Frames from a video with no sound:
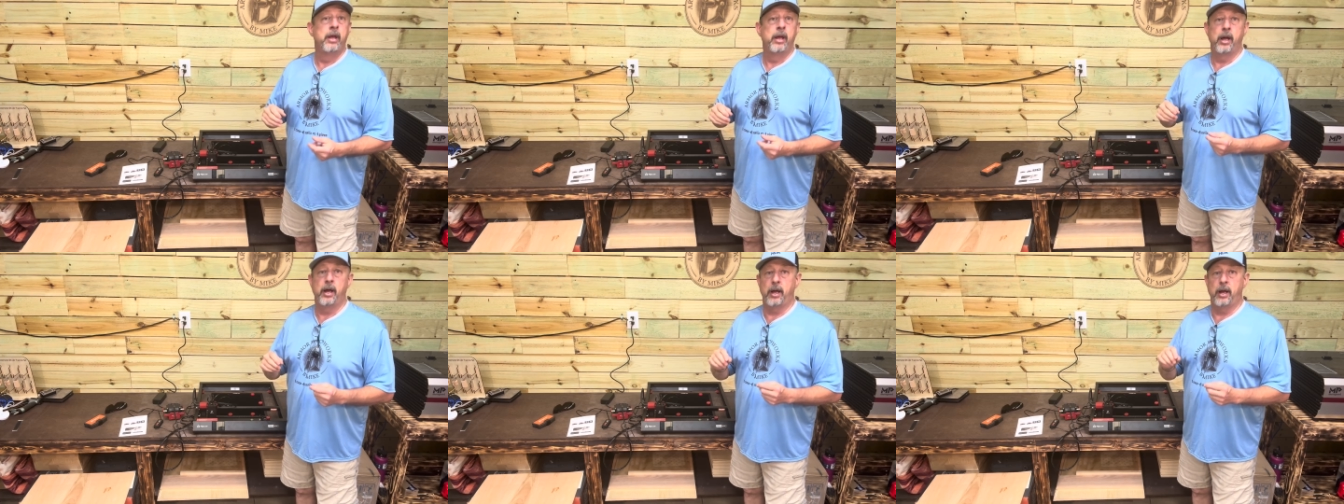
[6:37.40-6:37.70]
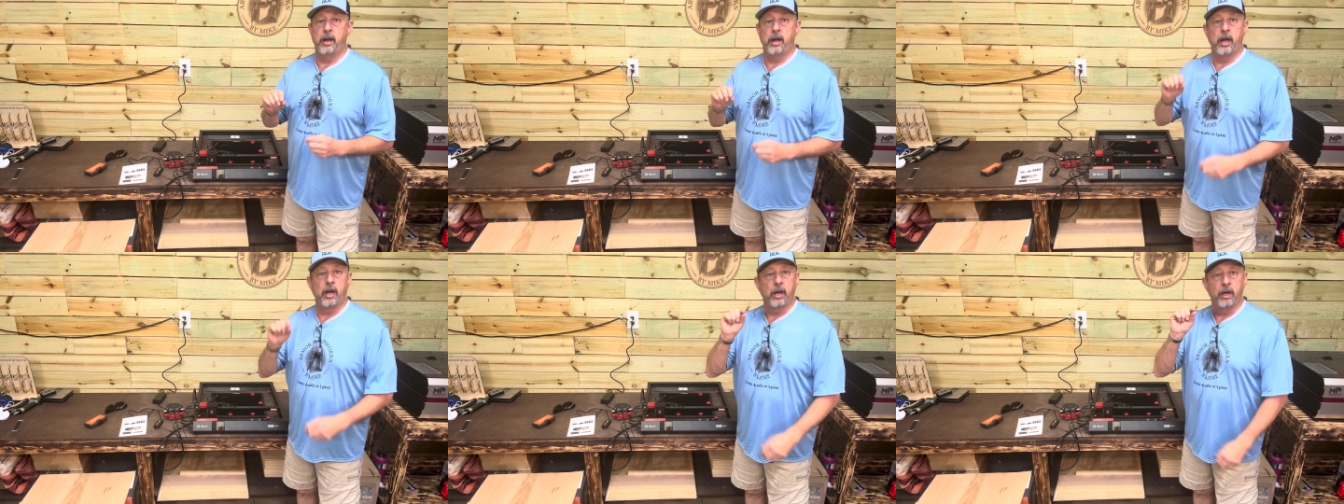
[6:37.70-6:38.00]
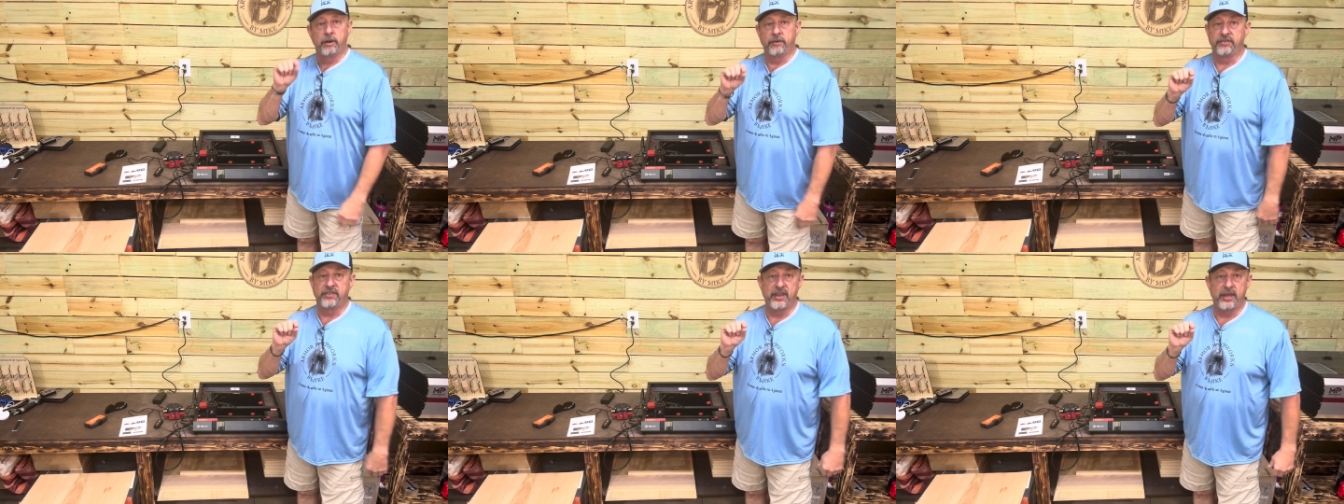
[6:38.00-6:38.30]
Uh, a
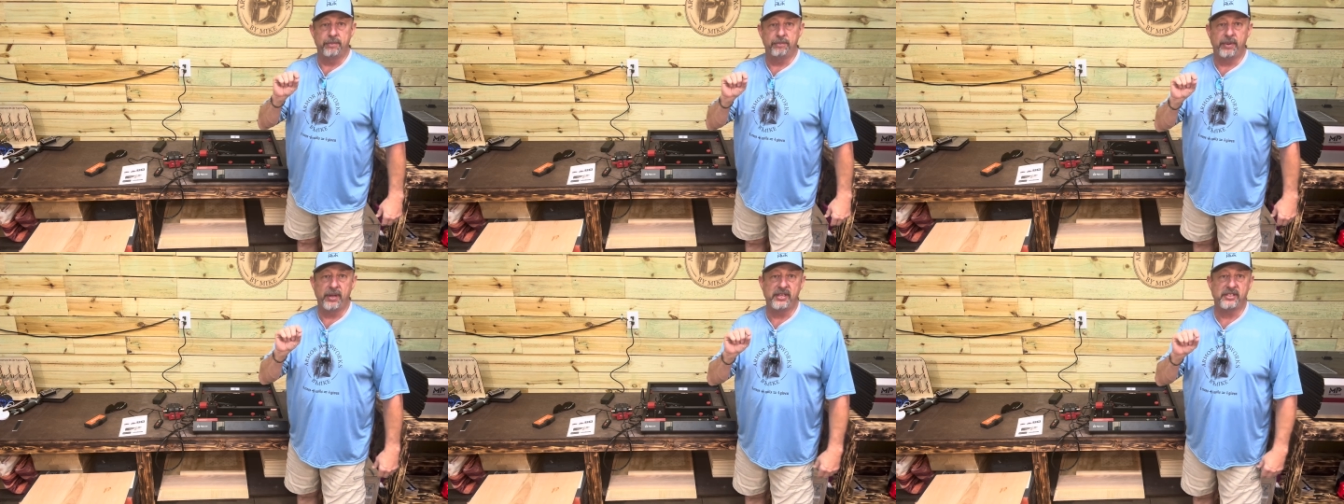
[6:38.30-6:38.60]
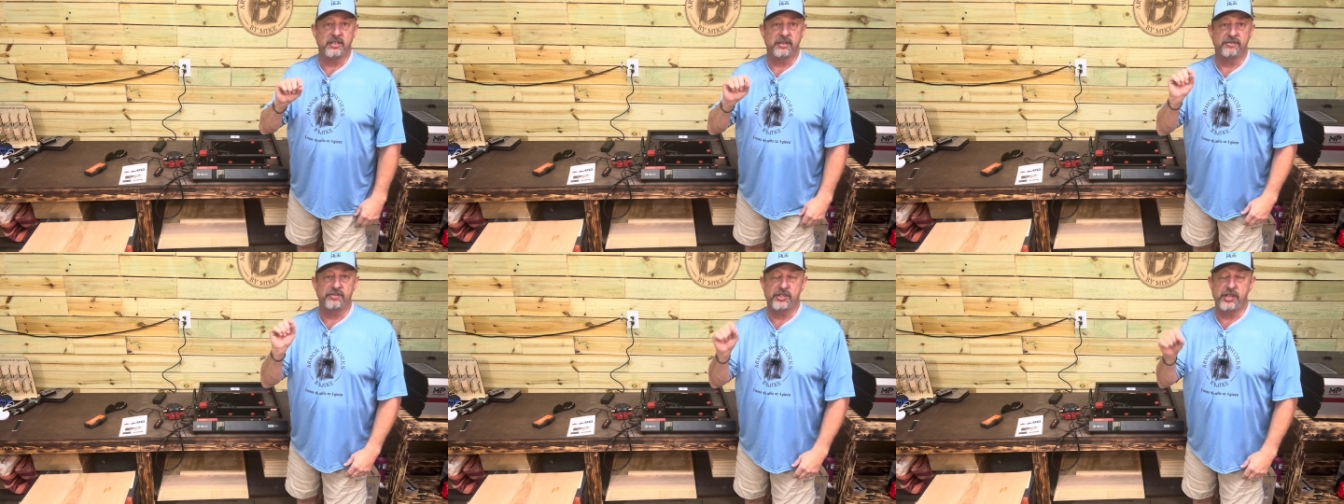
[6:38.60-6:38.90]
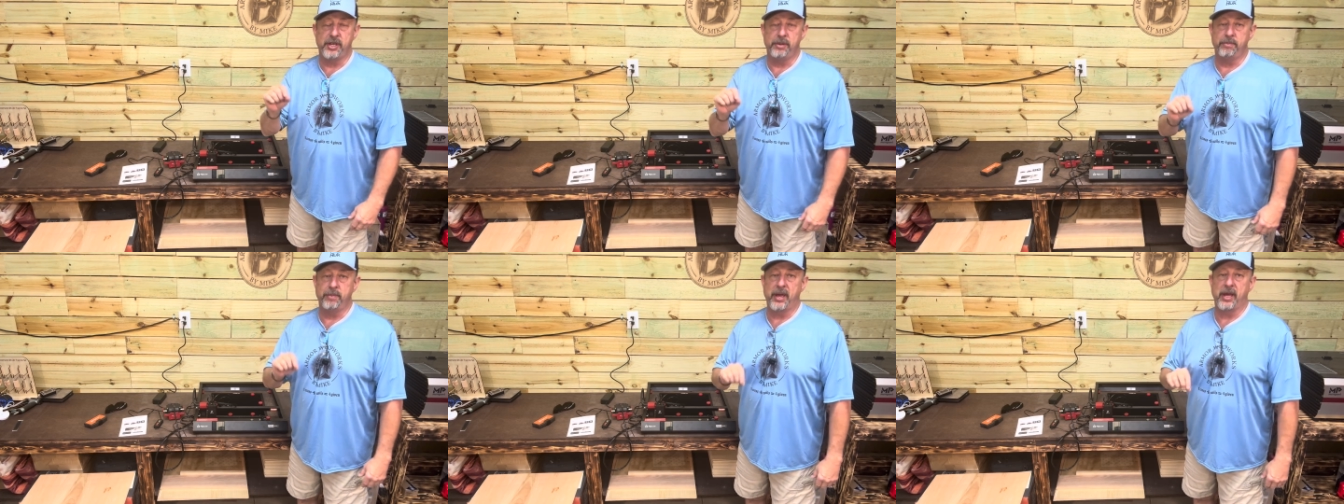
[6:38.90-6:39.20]
little thin piece of
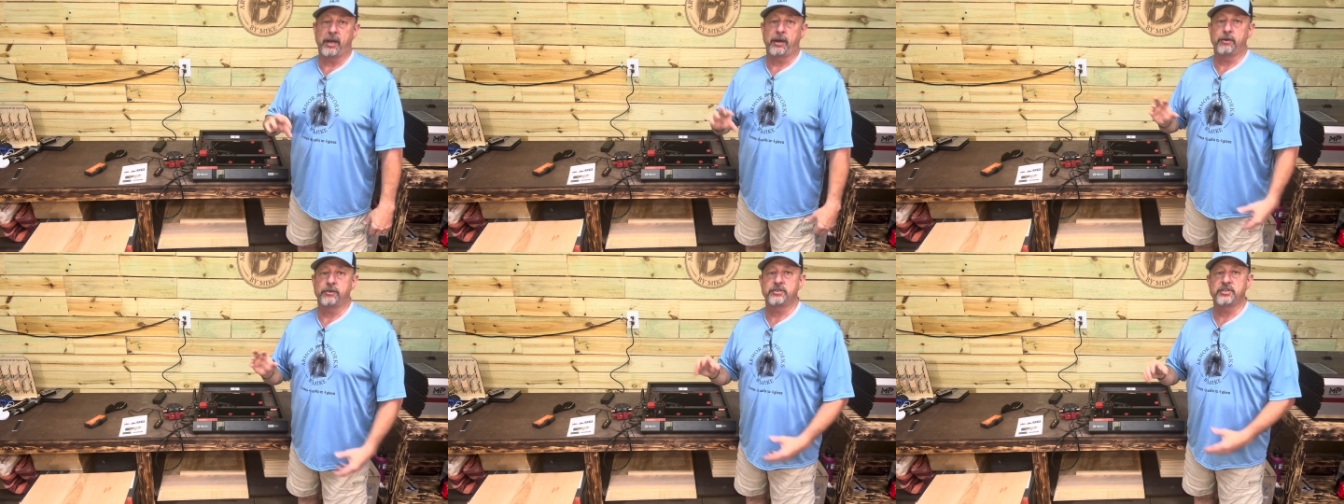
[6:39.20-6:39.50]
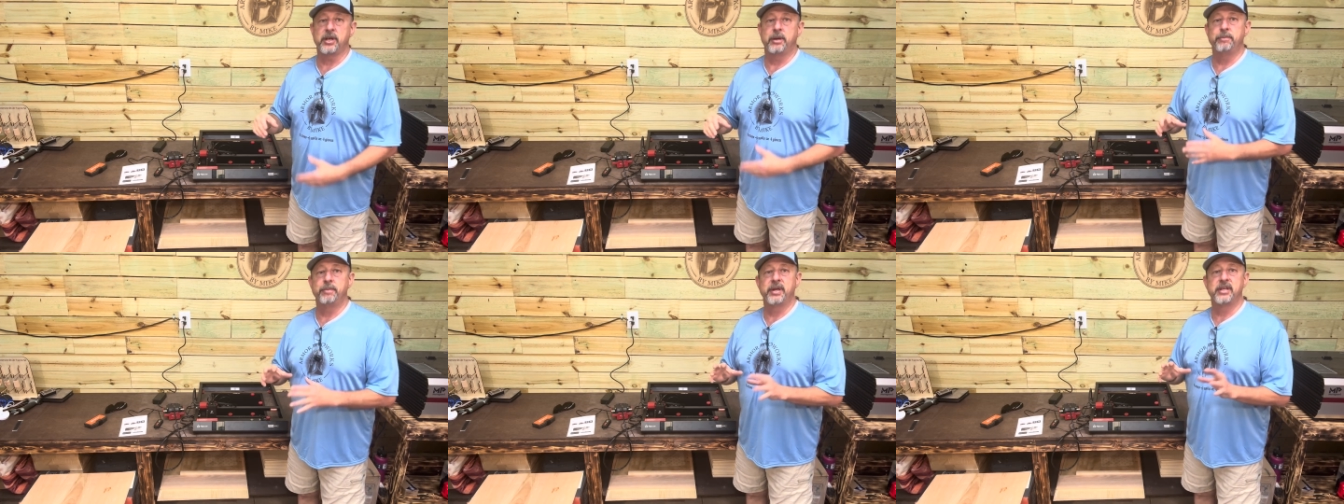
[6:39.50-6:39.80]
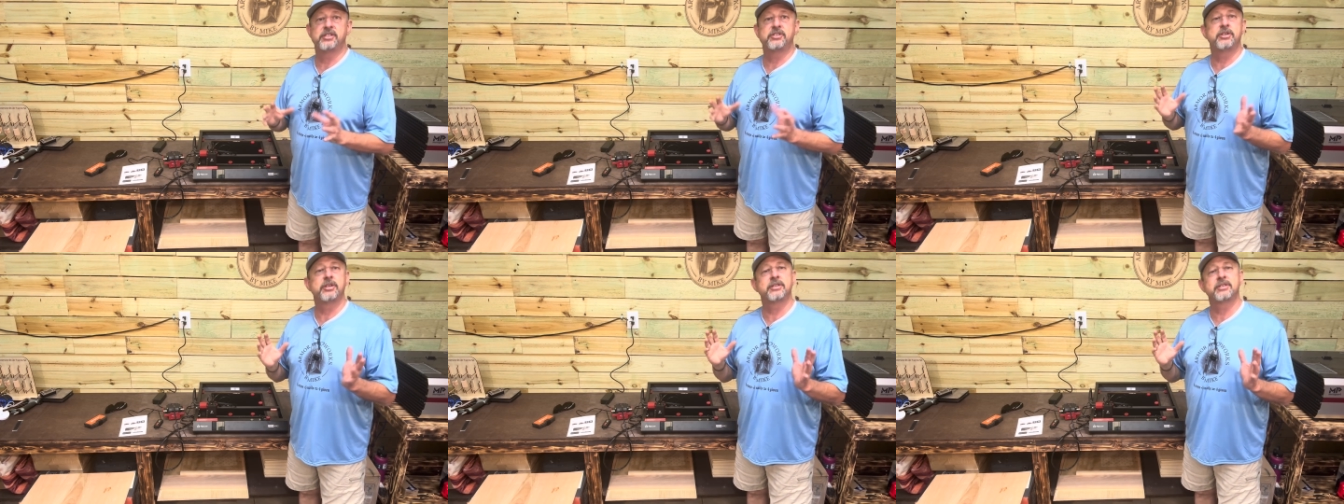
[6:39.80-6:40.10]
sheet metal or something.
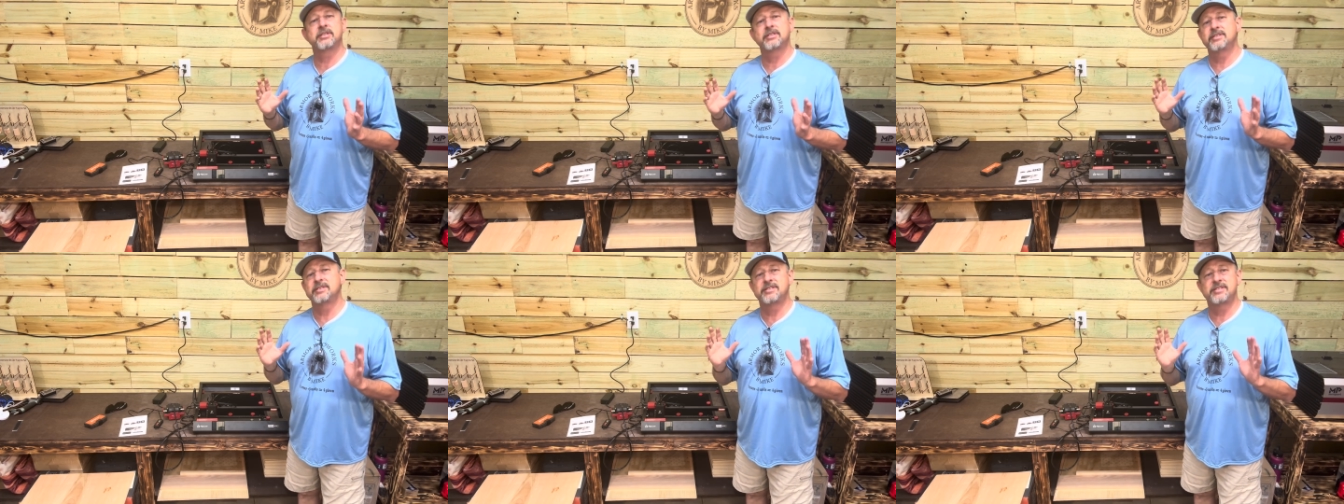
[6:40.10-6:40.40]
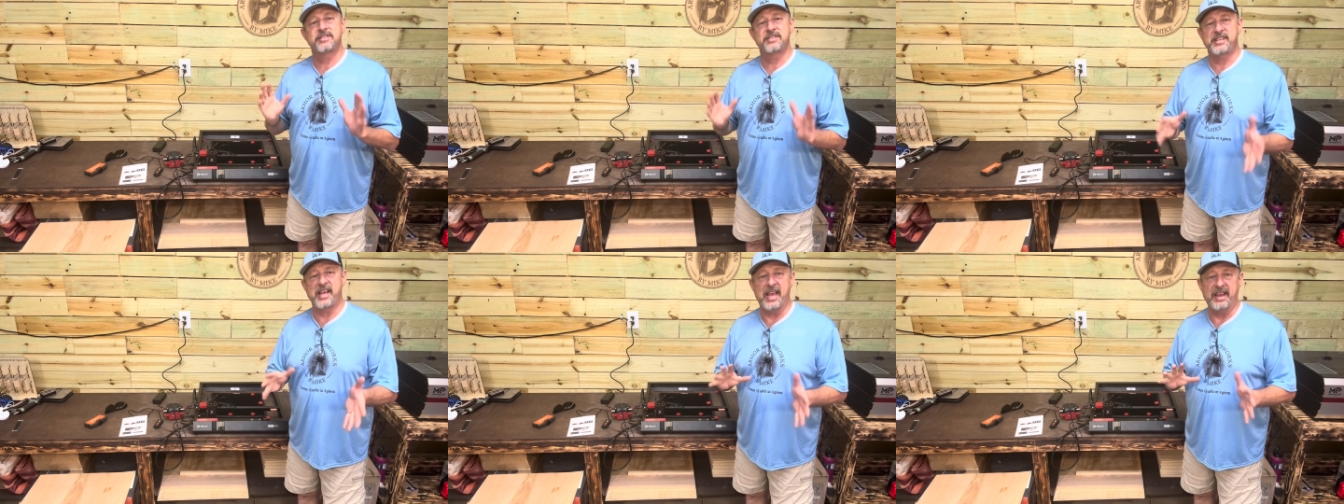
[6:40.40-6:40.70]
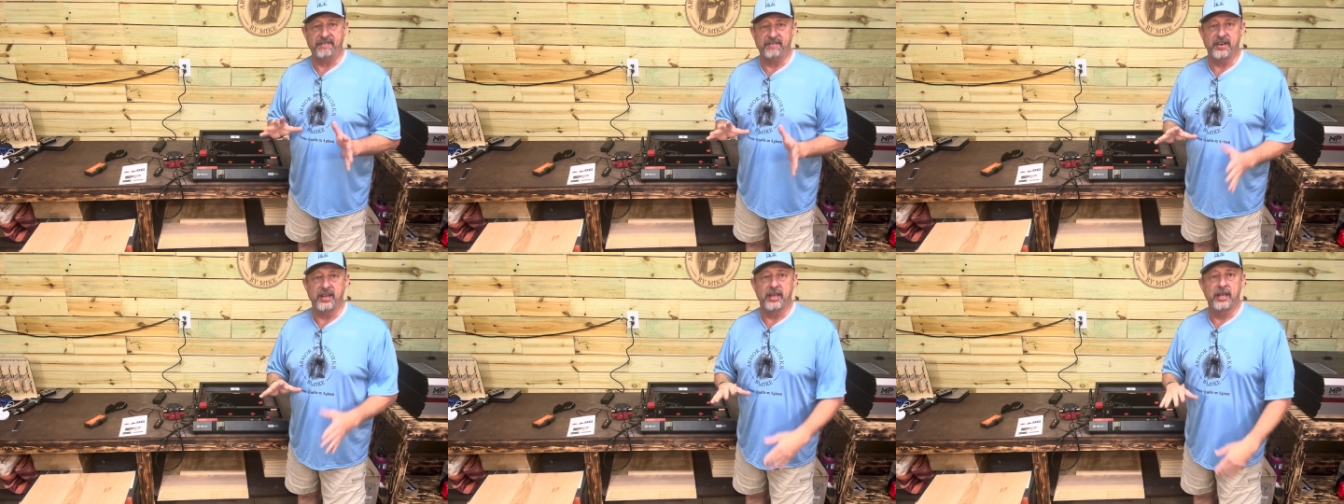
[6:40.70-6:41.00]
It's just
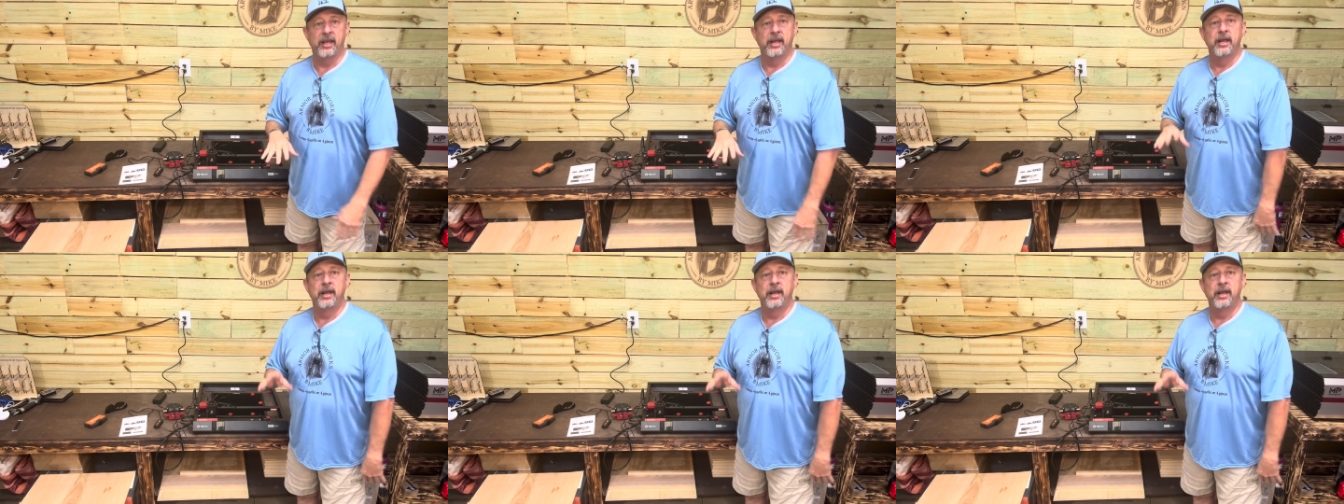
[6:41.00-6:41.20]
safety.